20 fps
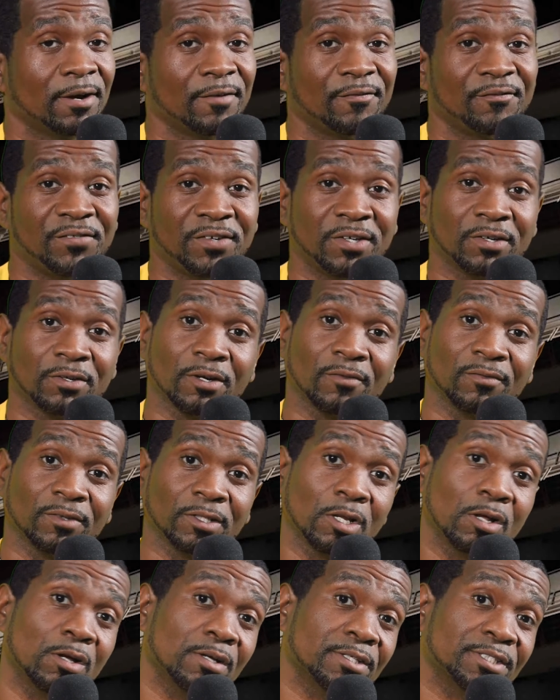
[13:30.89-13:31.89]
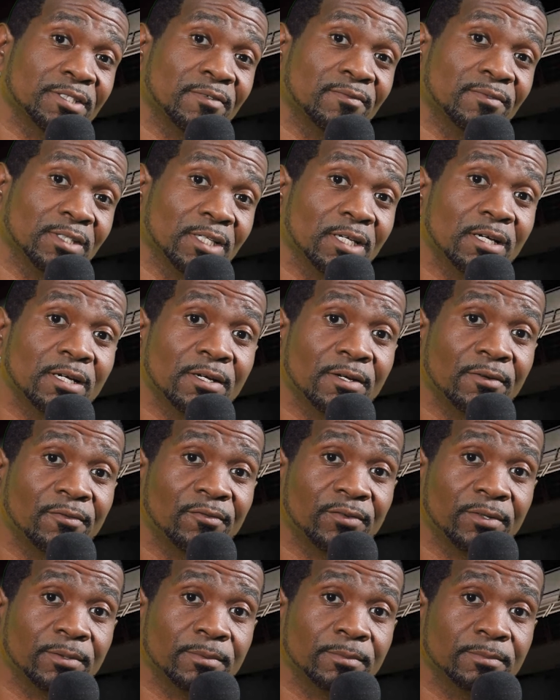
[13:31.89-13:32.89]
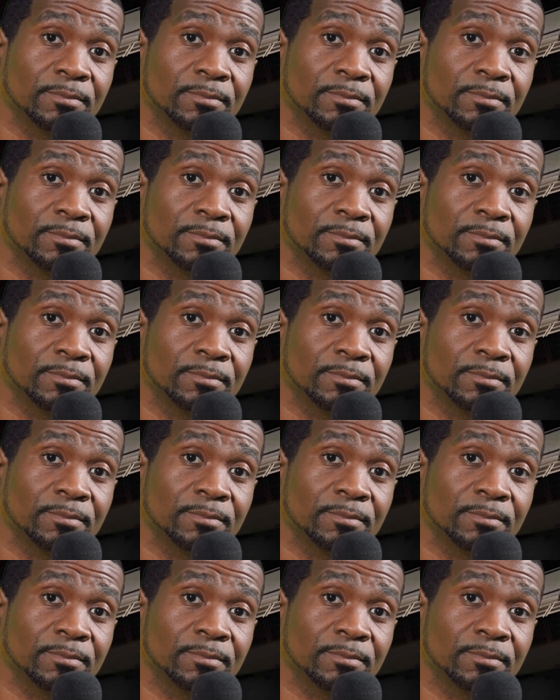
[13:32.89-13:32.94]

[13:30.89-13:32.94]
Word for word: a fear of loss of love,